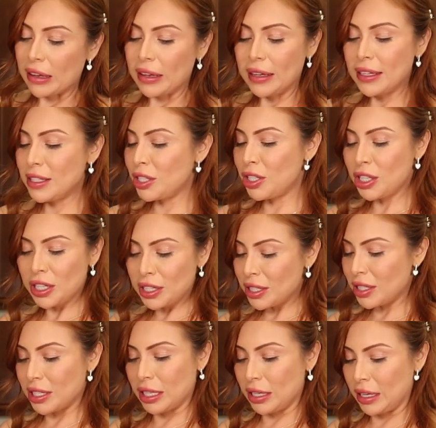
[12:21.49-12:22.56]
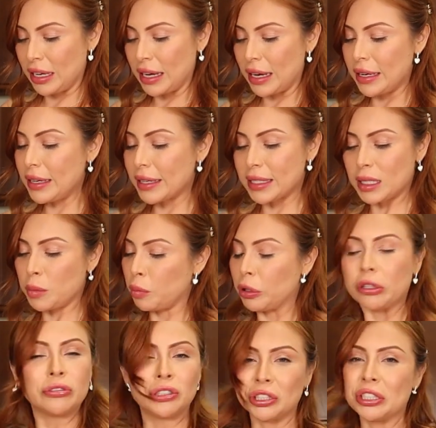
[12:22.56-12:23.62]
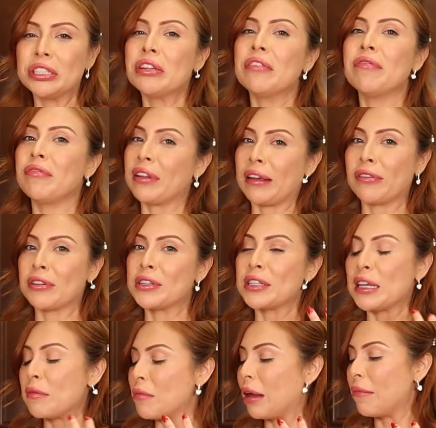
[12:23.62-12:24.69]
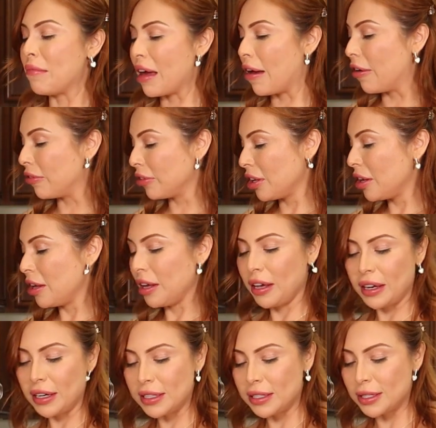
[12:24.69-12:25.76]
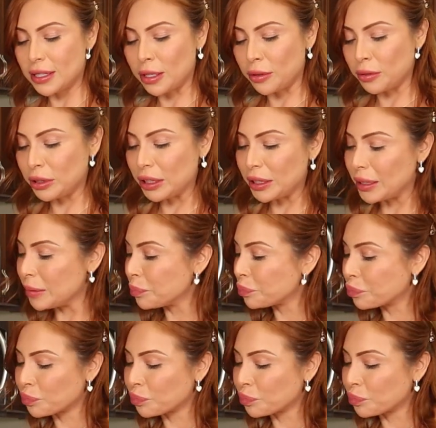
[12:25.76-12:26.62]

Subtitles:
it's just an explosion of flavors in my mouth. It is so good.